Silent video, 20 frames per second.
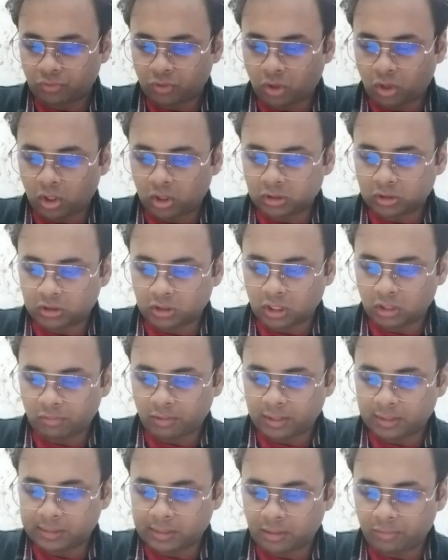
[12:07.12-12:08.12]
of cost,
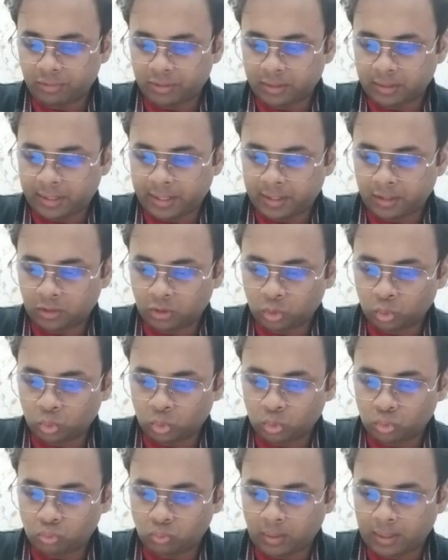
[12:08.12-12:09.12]
silver is having rank 2,
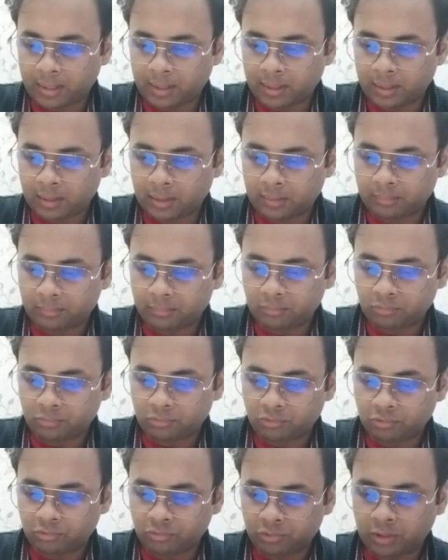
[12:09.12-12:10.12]
while
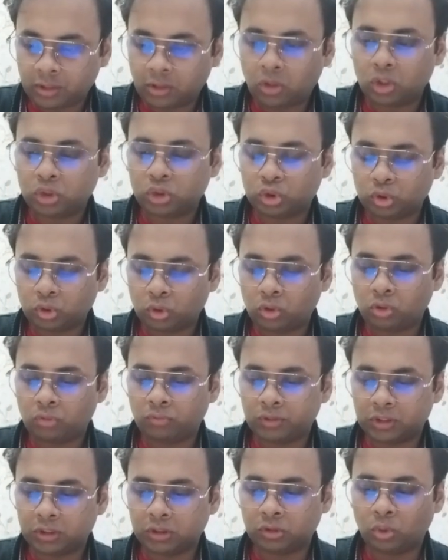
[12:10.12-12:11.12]
we are not
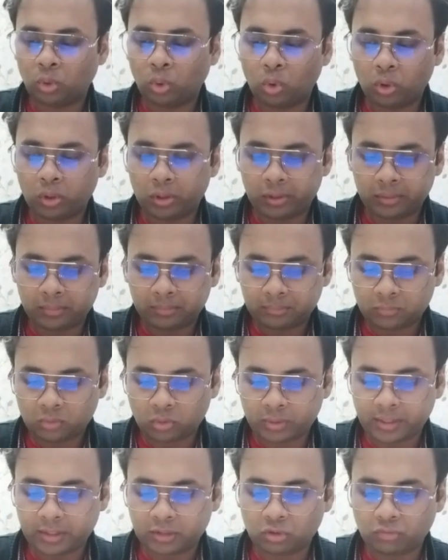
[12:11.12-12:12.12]
sure which is gold.
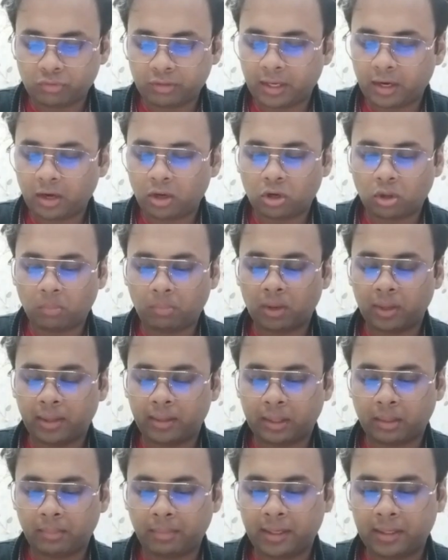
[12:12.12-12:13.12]
Okay, so we cannot
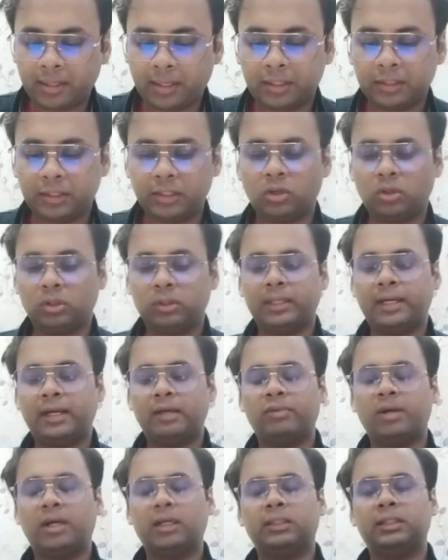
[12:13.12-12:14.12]
comment anything on
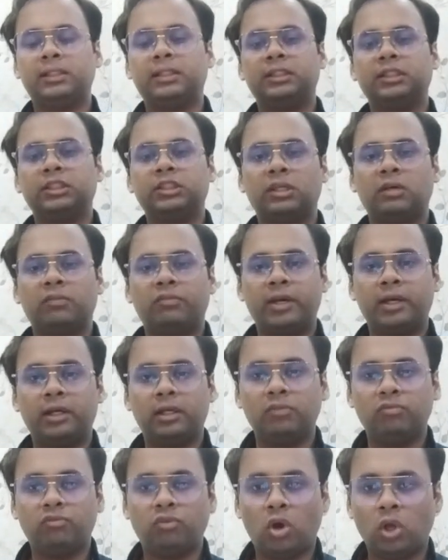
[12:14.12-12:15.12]
that, whether it is
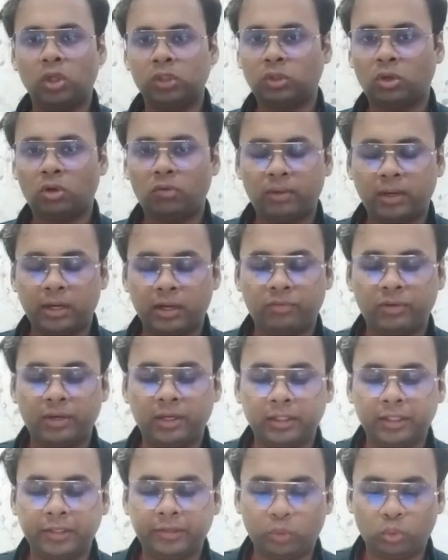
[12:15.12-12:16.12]
definitely false or
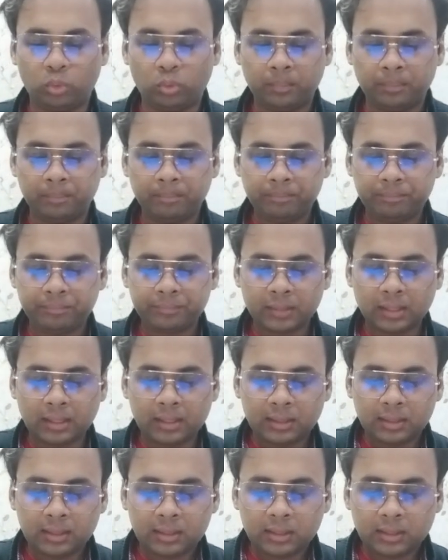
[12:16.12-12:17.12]
definitely true.
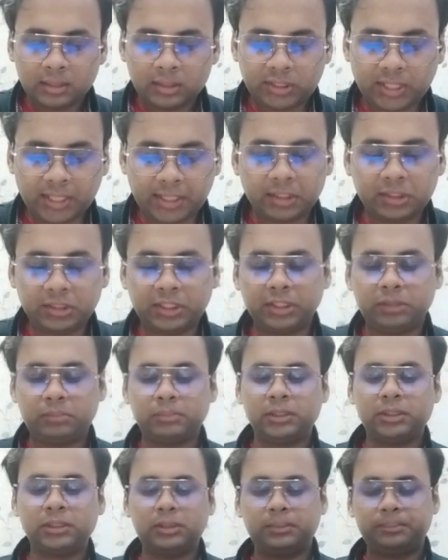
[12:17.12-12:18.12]
Second
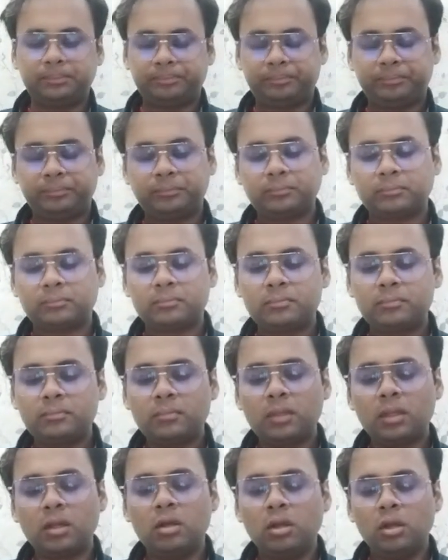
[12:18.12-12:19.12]
statement,
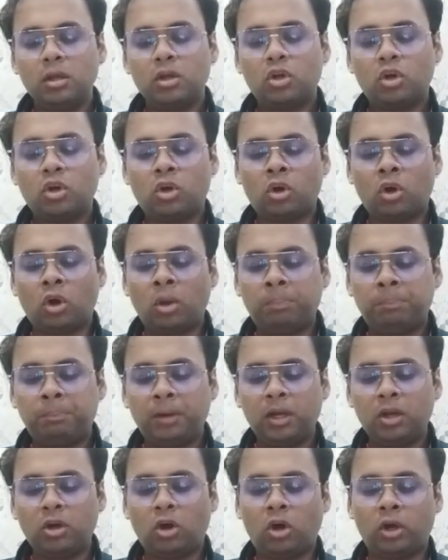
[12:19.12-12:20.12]

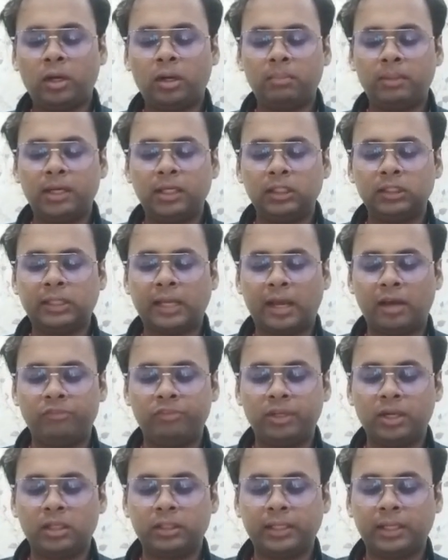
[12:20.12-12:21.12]
copper ornament is
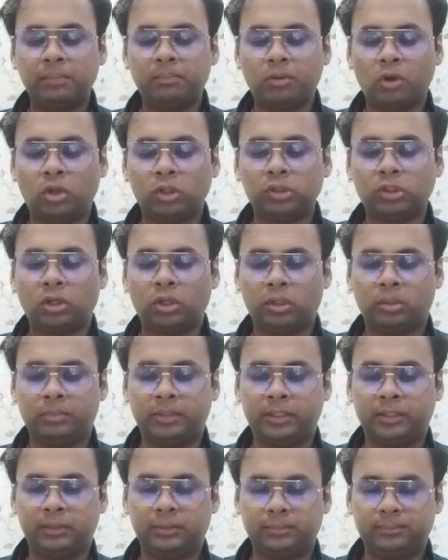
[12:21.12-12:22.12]
heavier than bronze
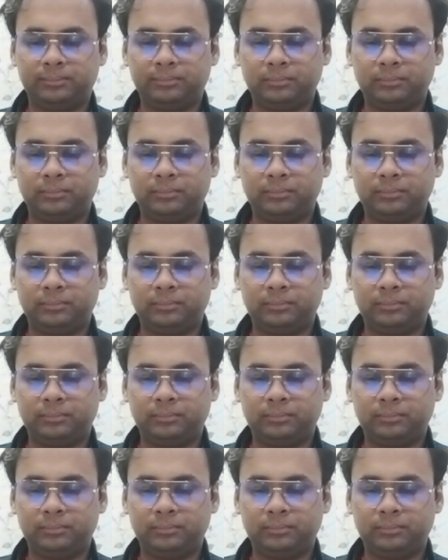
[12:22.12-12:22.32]
ornament.